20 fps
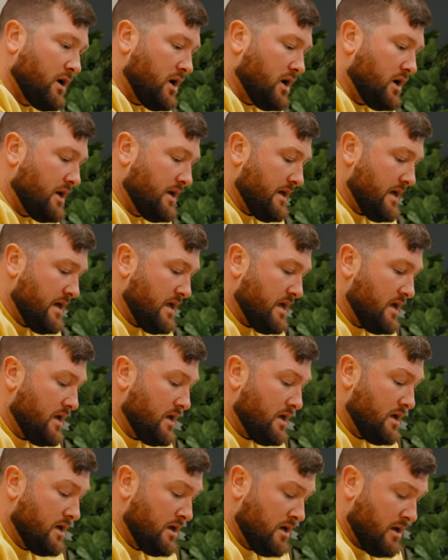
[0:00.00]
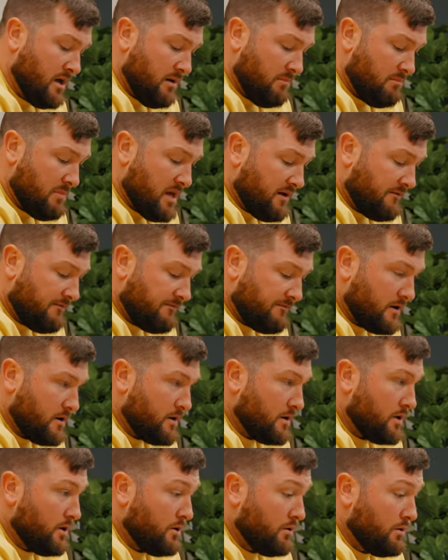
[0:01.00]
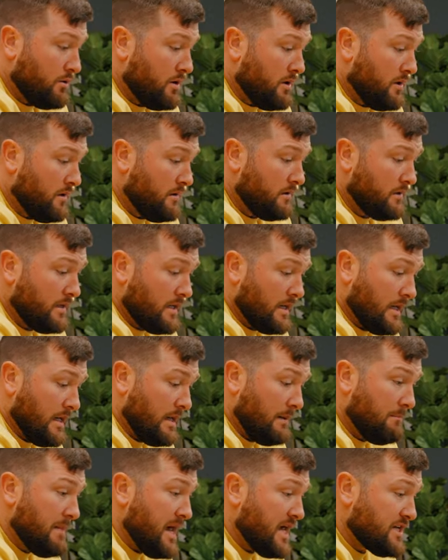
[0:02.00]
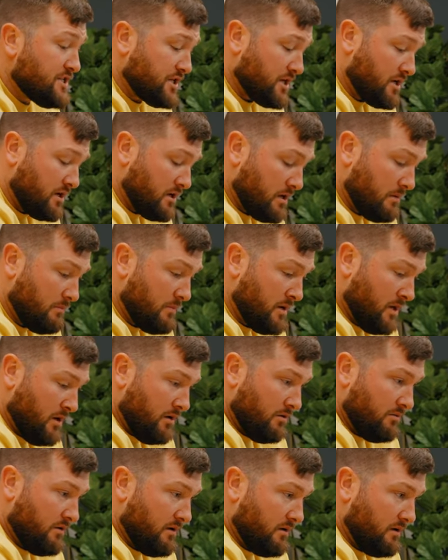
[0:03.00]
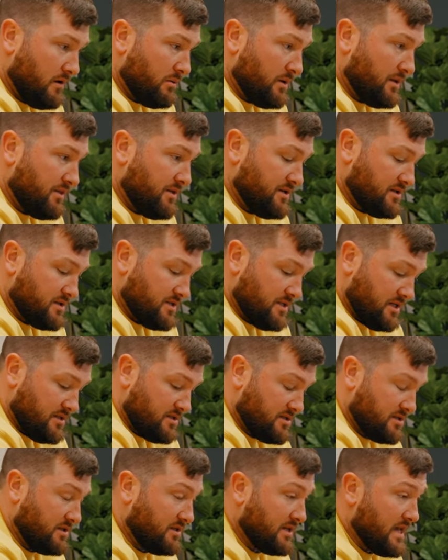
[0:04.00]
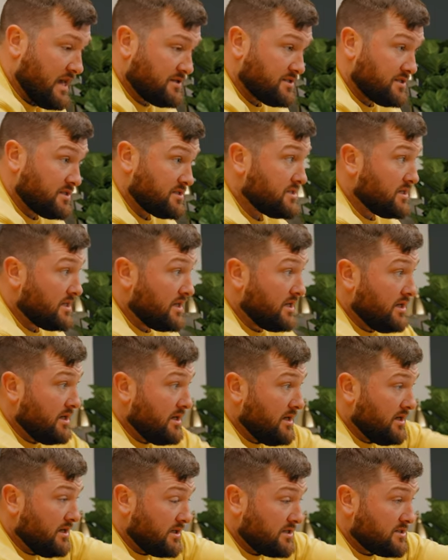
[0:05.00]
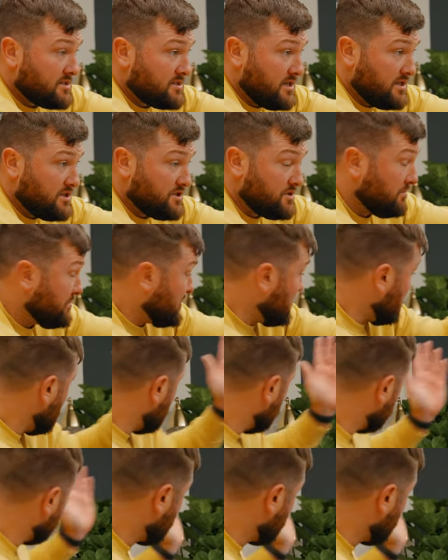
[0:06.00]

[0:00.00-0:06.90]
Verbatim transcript: on a Manfrotto uh, Magic Arm. Really what this does is it allows us to get an extension pole